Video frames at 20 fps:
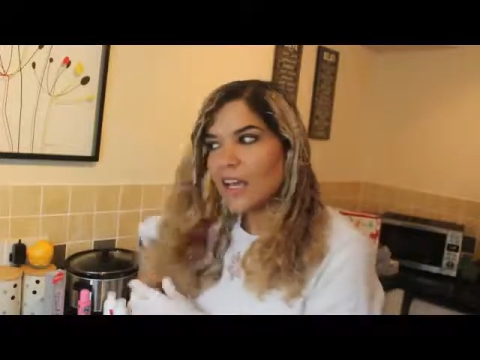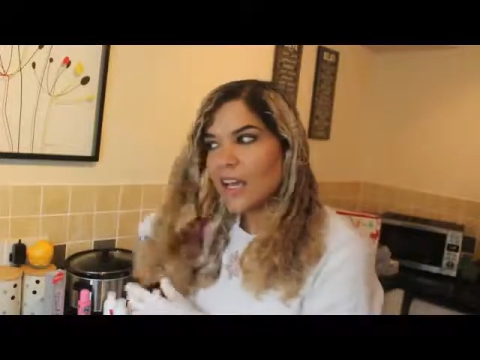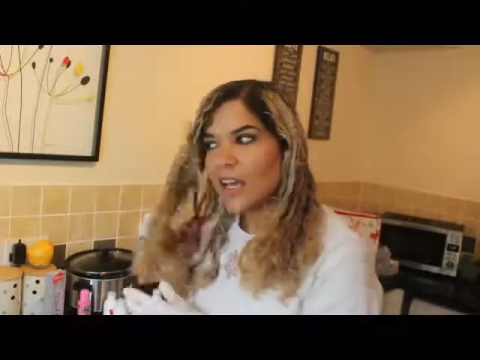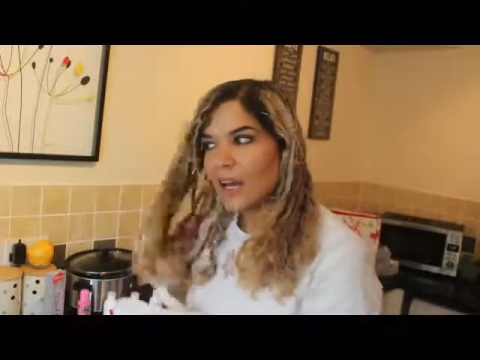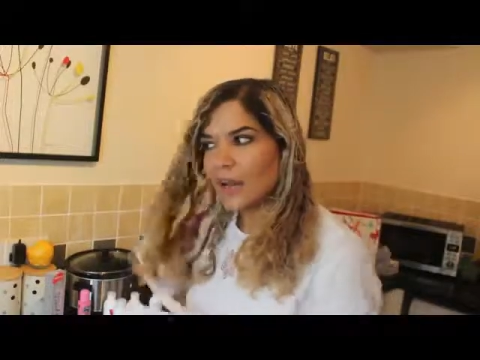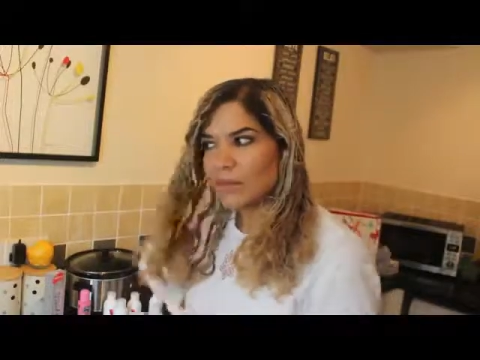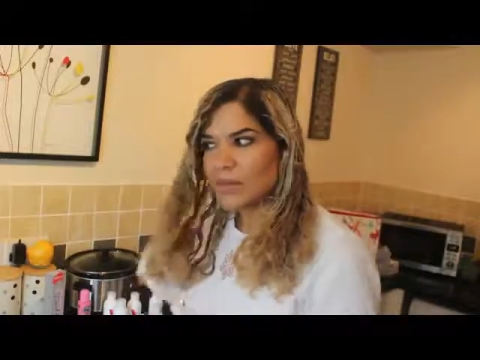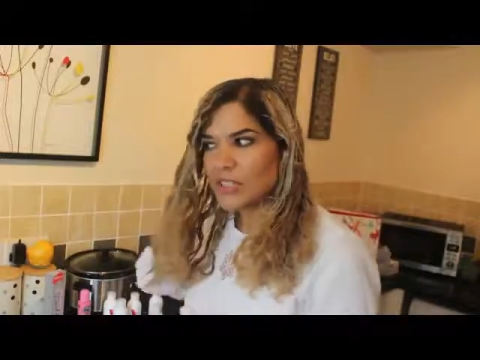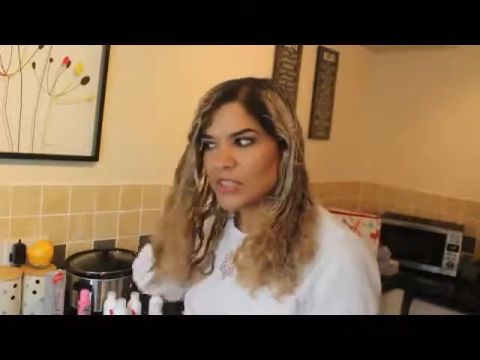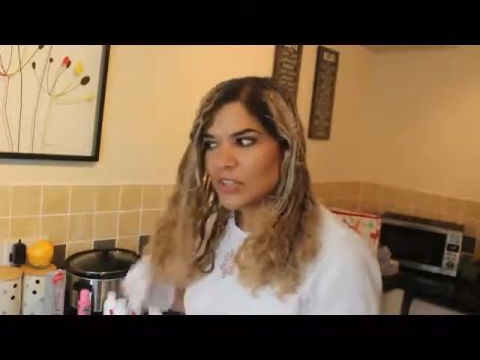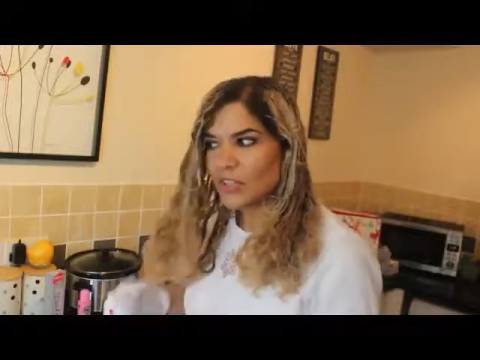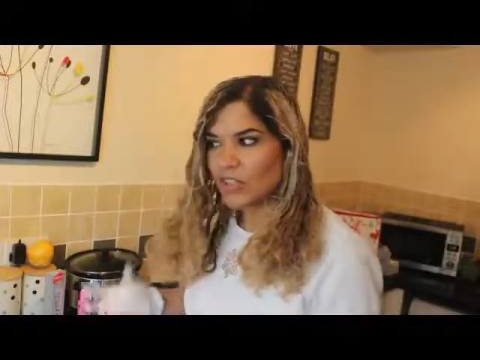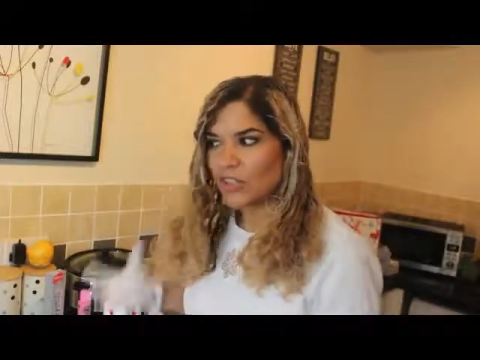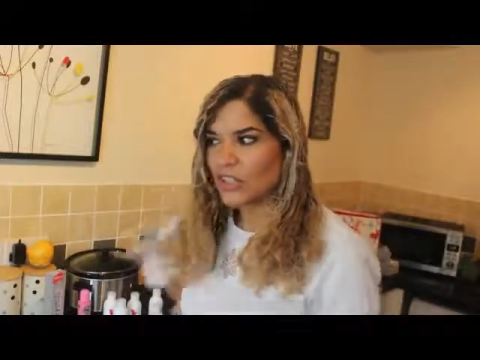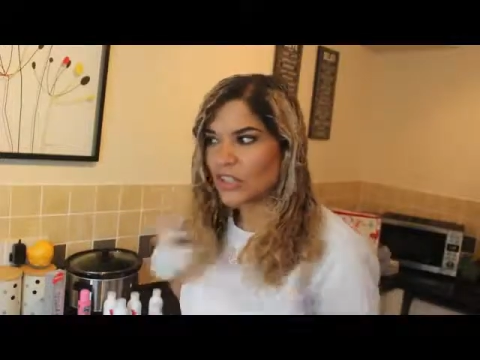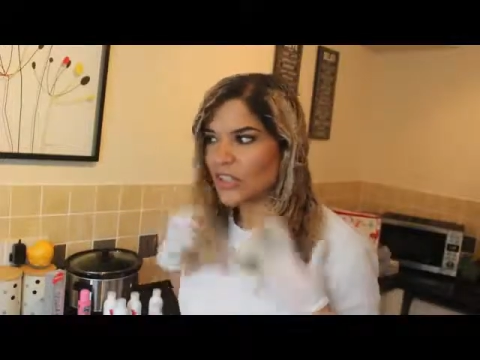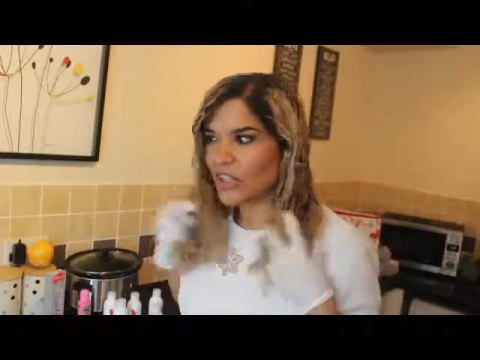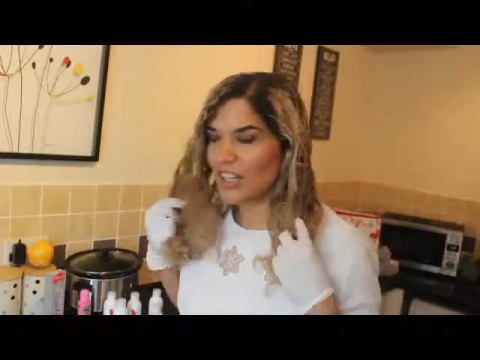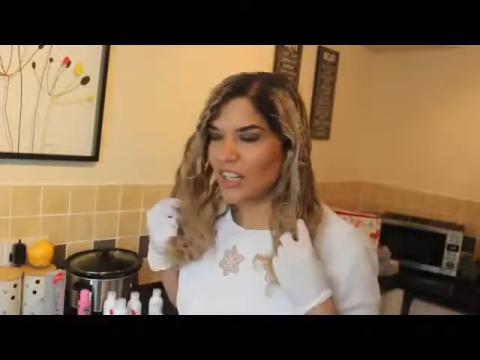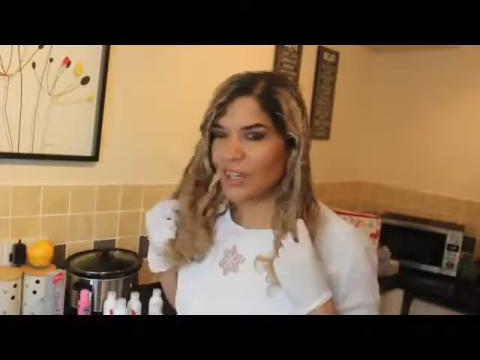I'm just going
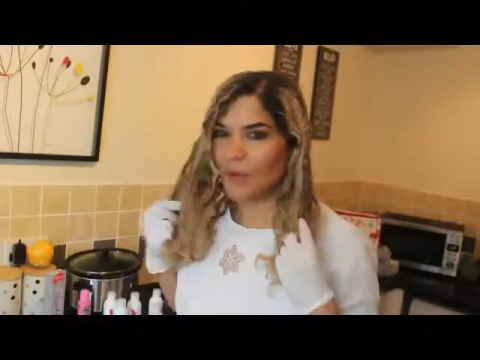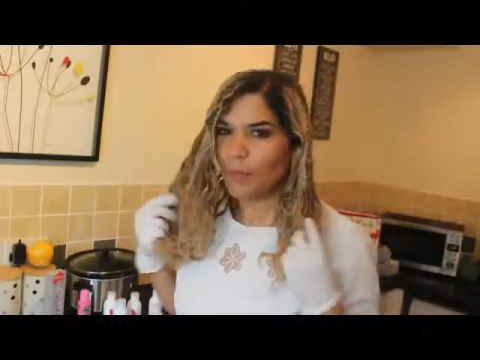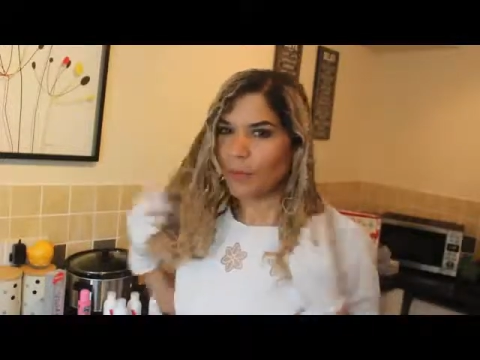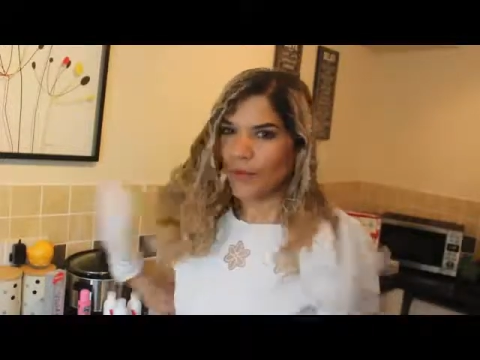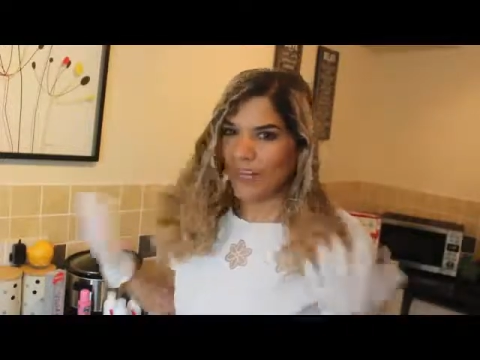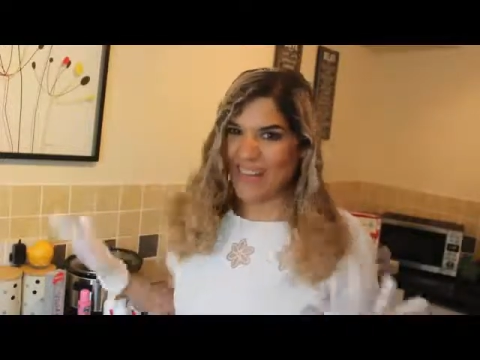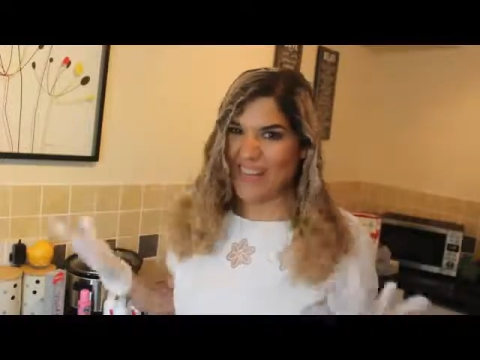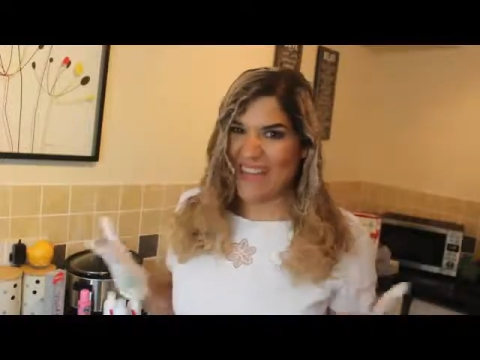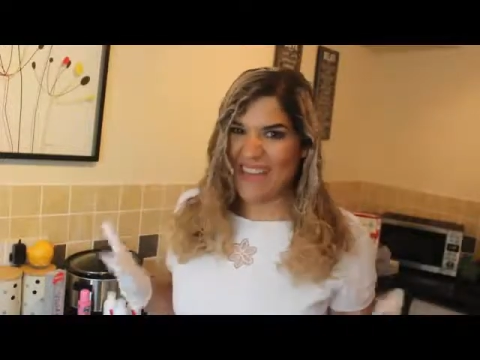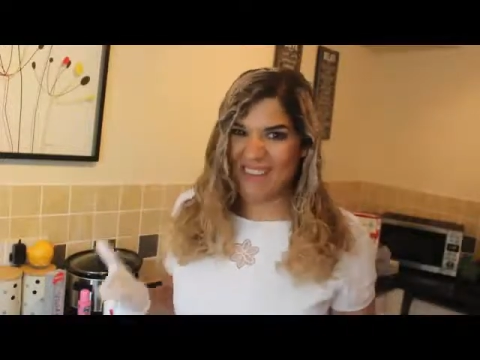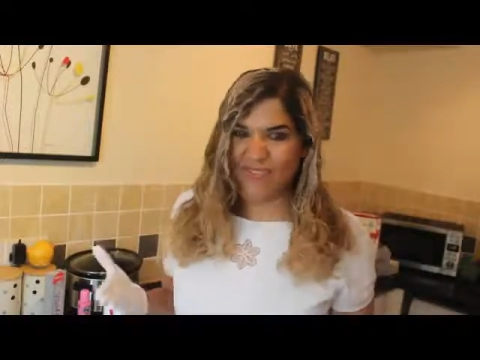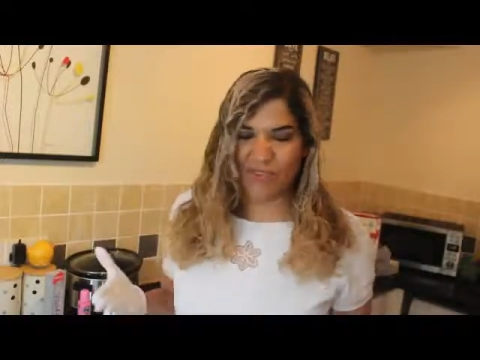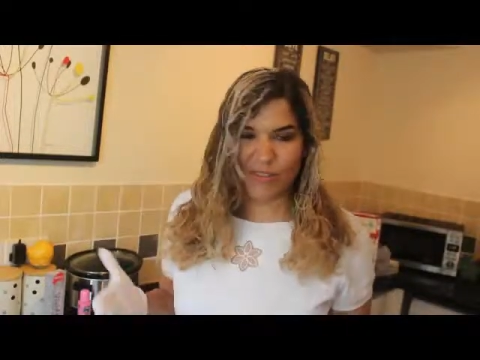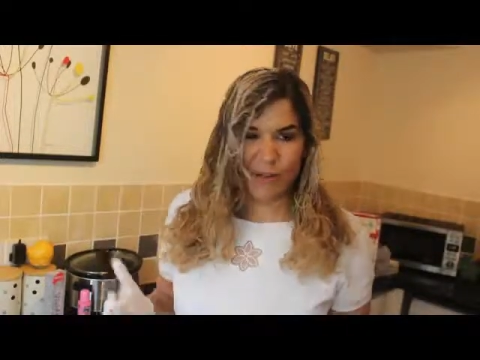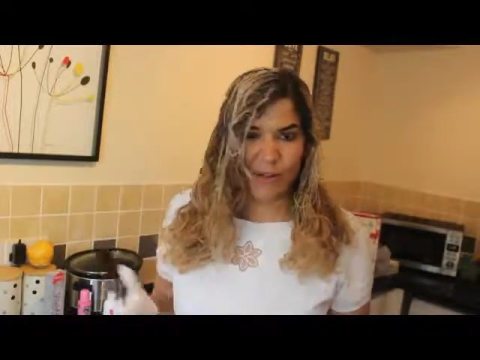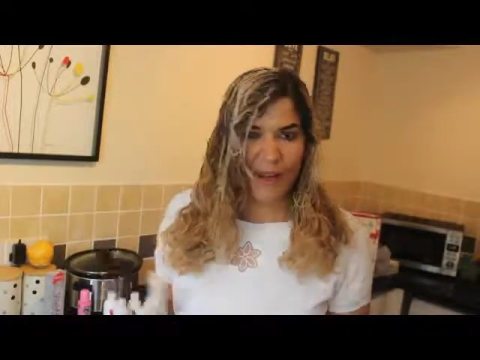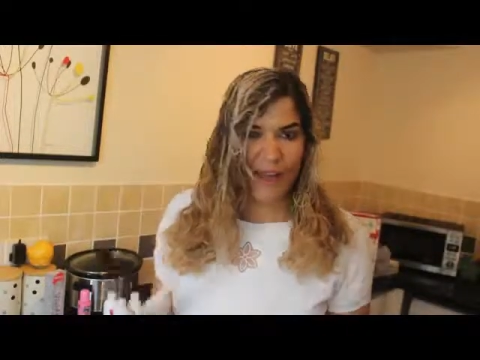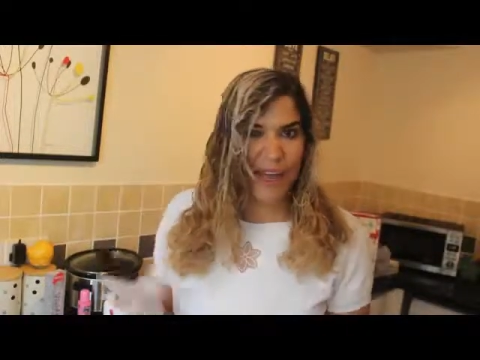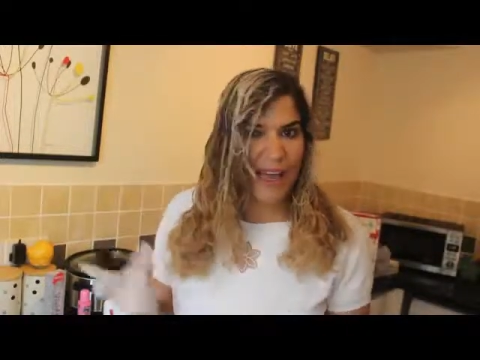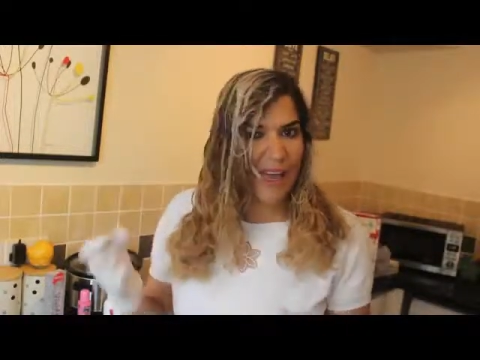to put it
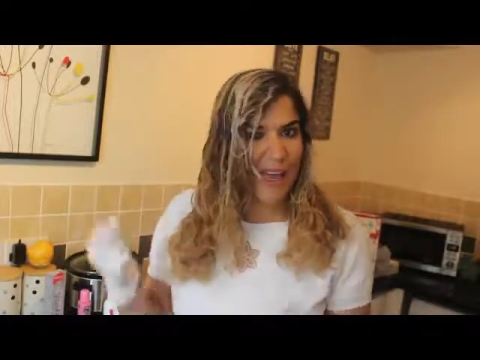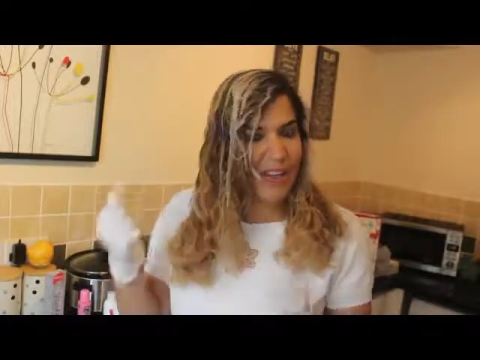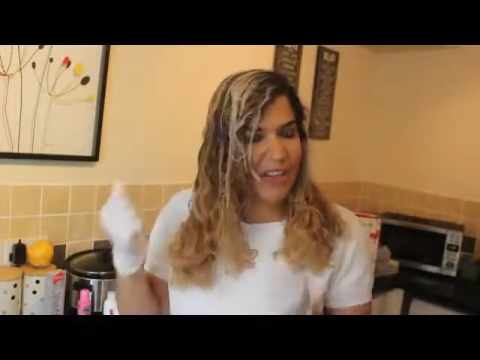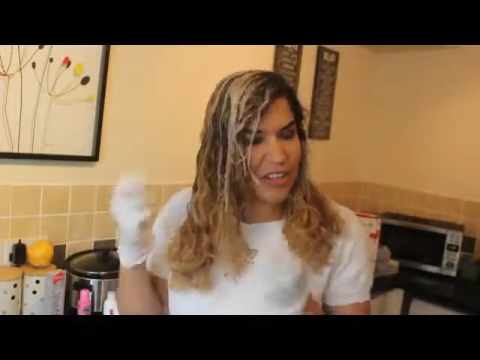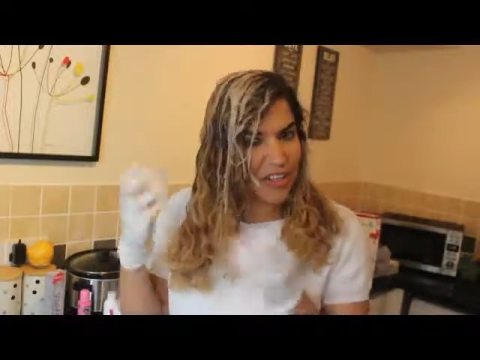everywhere,